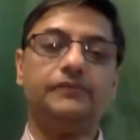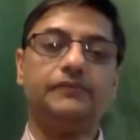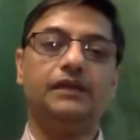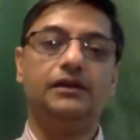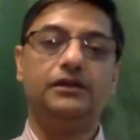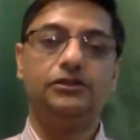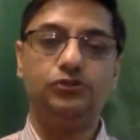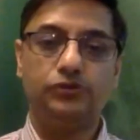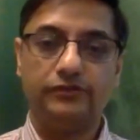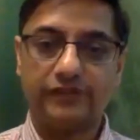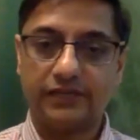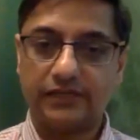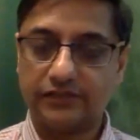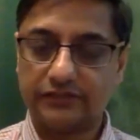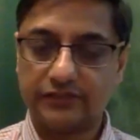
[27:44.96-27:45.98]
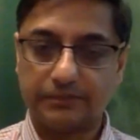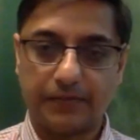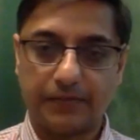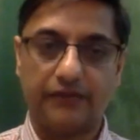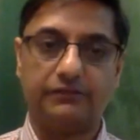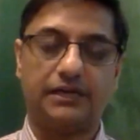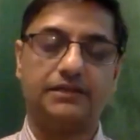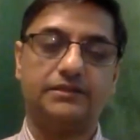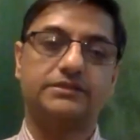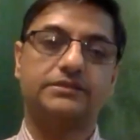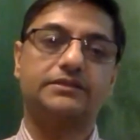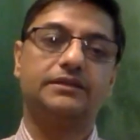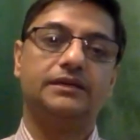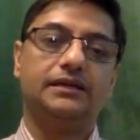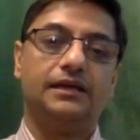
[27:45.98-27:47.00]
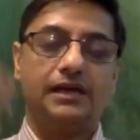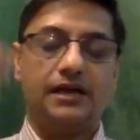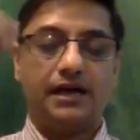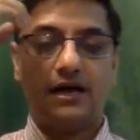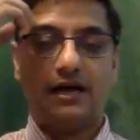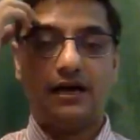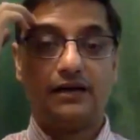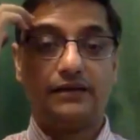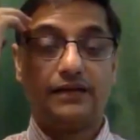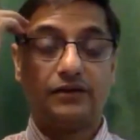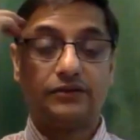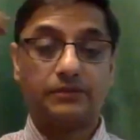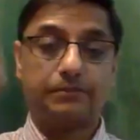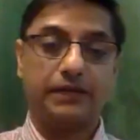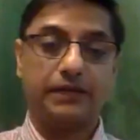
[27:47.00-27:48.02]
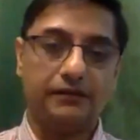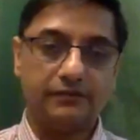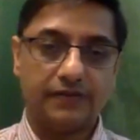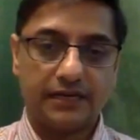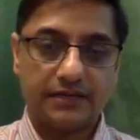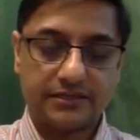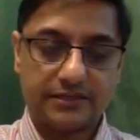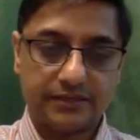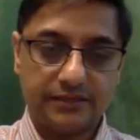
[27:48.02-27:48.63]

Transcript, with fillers: uh, you have heard of the Pallavas. Uh, now, the Pallavas